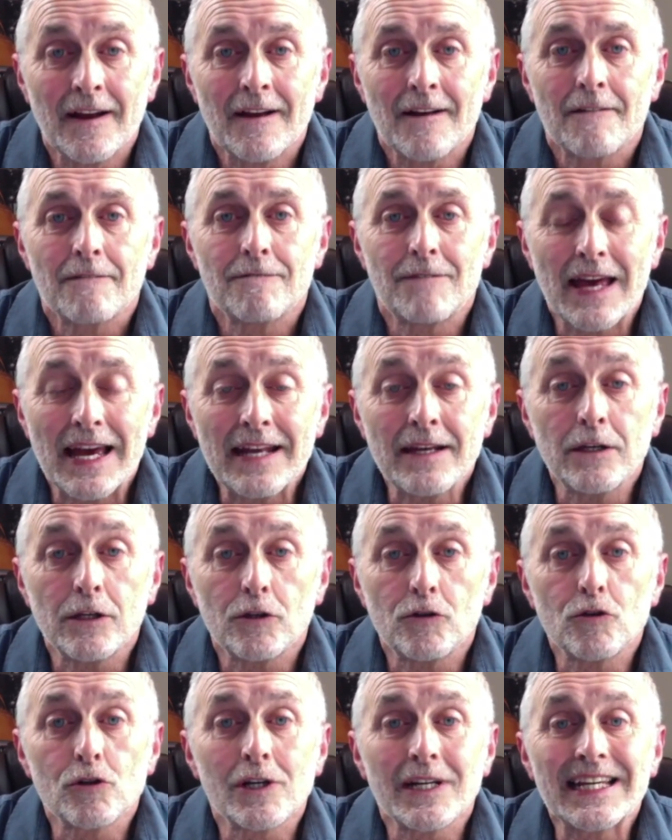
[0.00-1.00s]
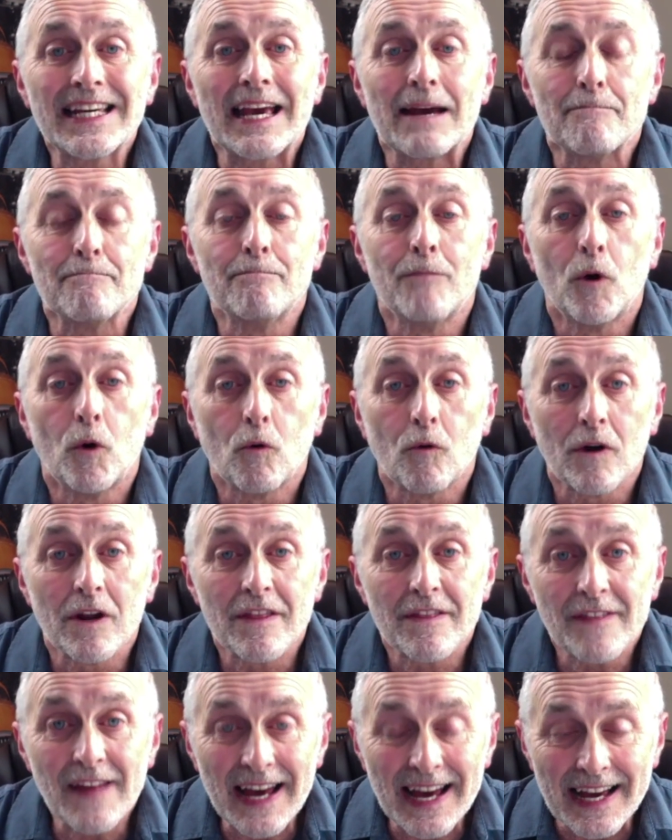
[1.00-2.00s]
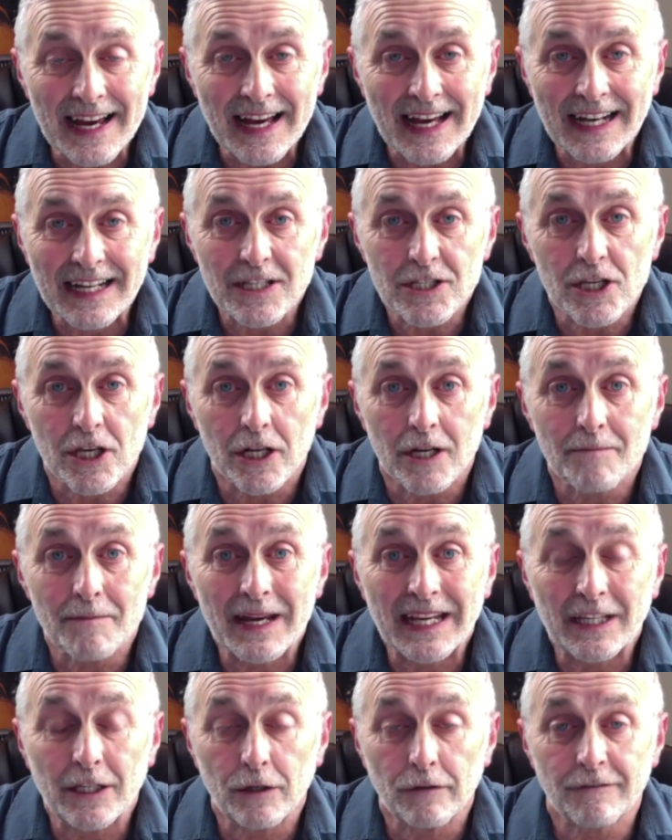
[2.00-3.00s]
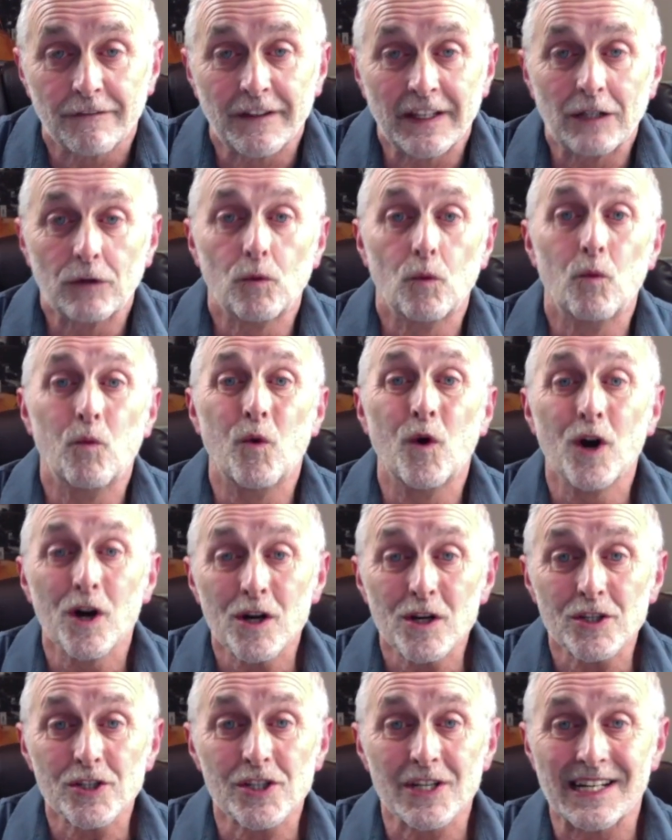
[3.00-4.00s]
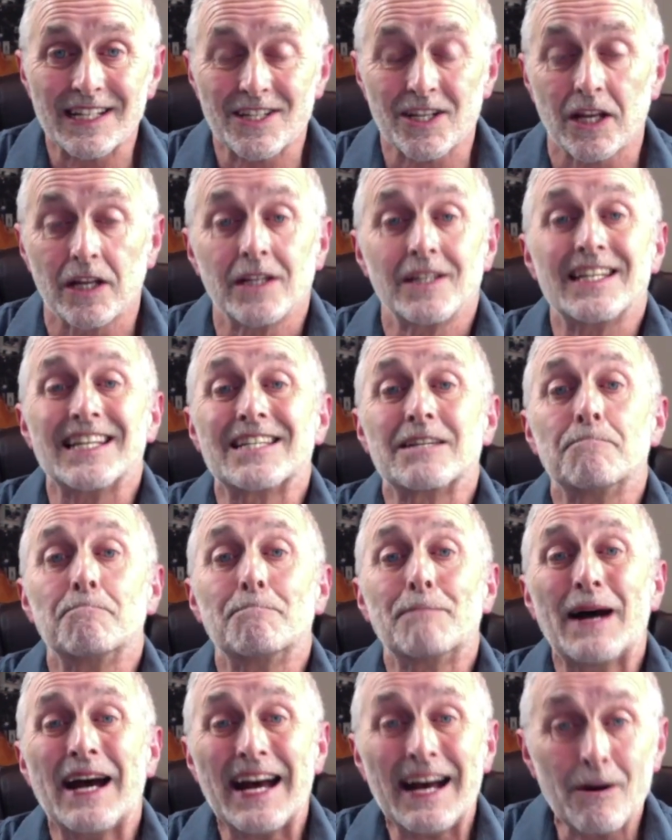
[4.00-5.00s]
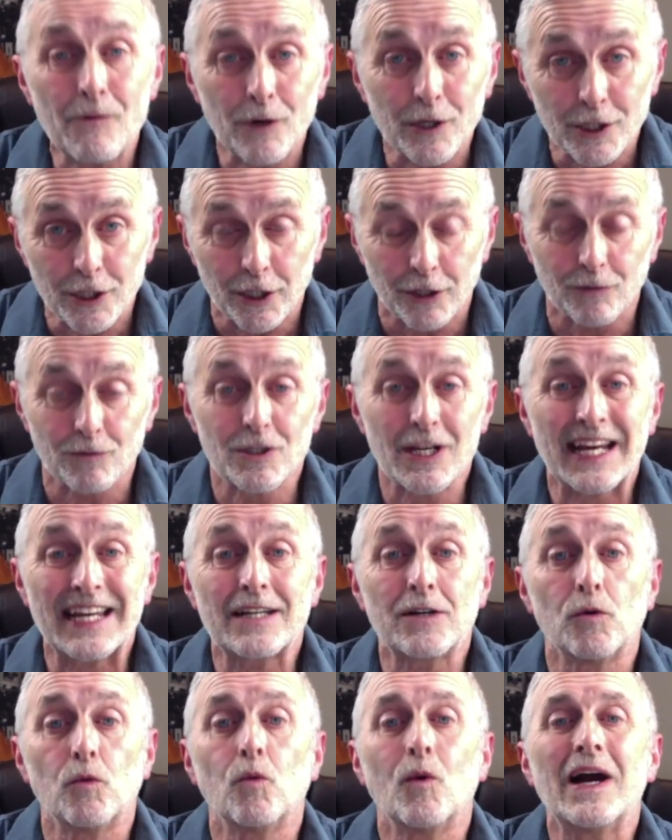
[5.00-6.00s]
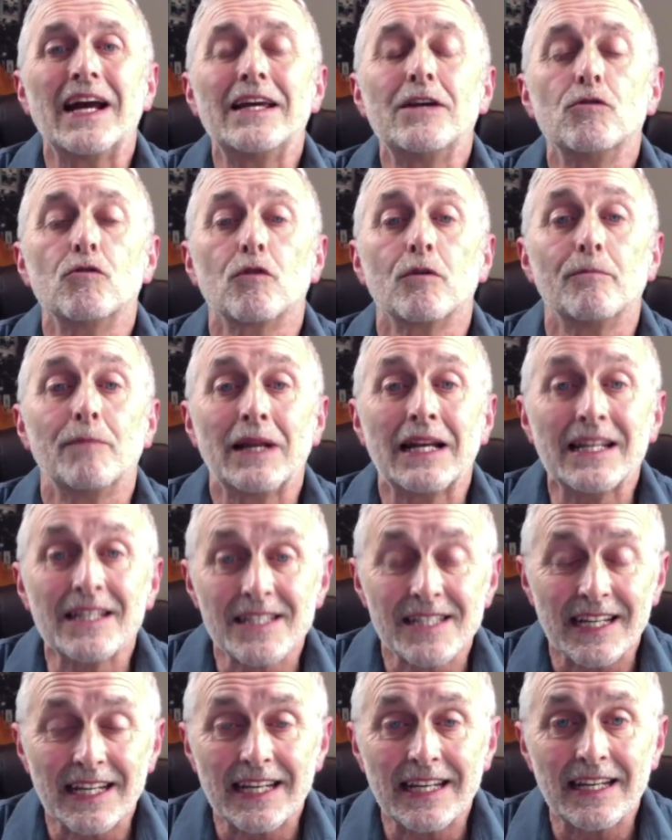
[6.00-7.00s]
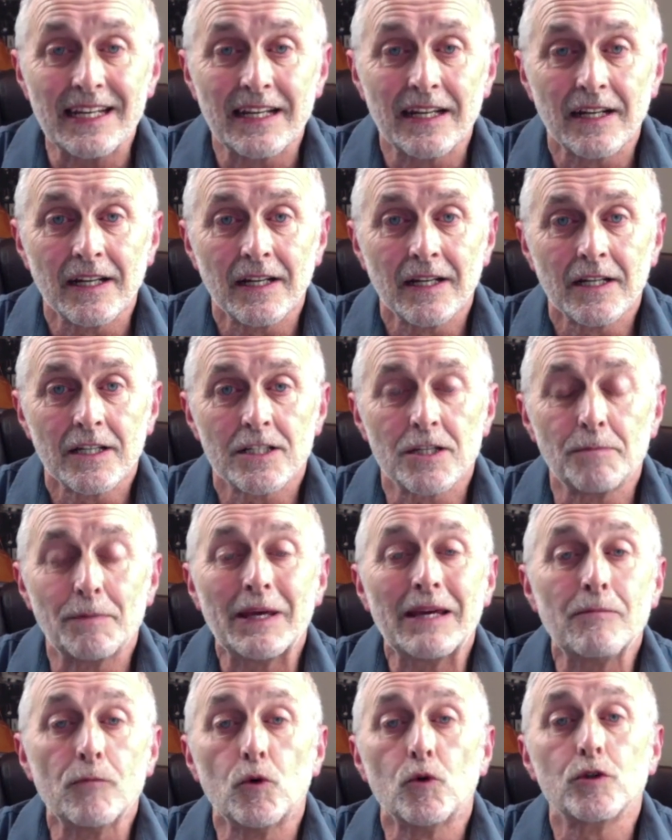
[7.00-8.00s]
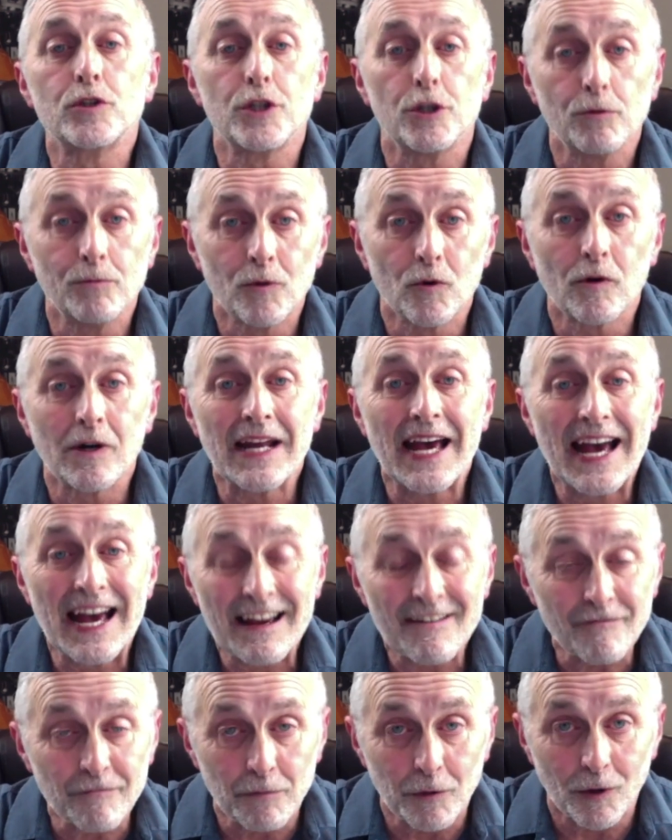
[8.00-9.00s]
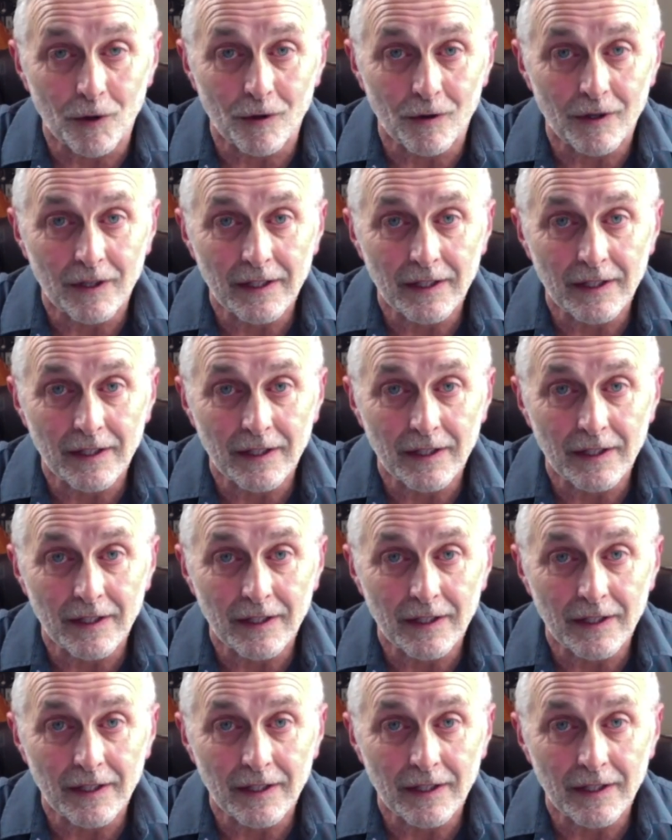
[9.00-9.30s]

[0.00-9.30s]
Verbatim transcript: then you're going to get more of that, and it's going to make you feel worse, and it's going to disempower you, take away your ability to be more, do more and have more.